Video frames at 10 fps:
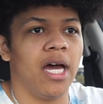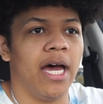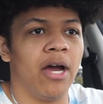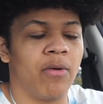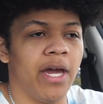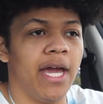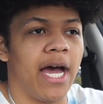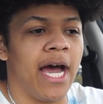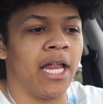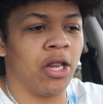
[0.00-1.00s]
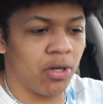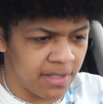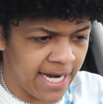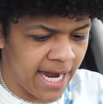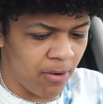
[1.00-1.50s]
Okay, I look
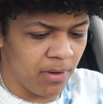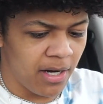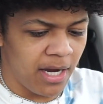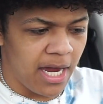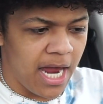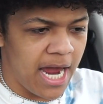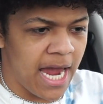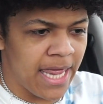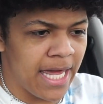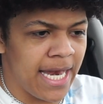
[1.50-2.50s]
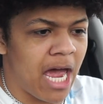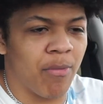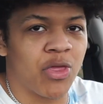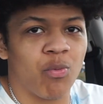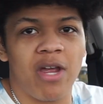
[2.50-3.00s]
down, and then now I'm
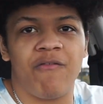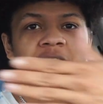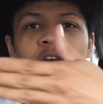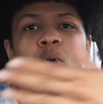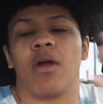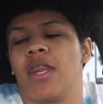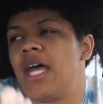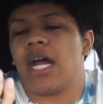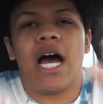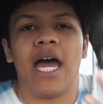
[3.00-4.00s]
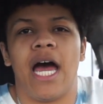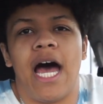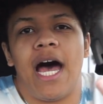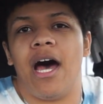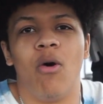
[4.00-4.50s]
3 feet north. Like, I
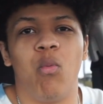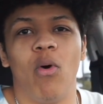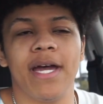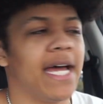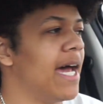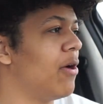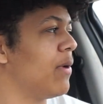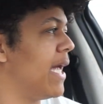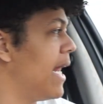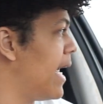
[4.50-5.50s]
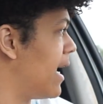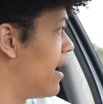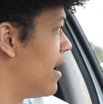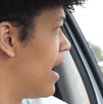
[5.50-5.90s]
don't get it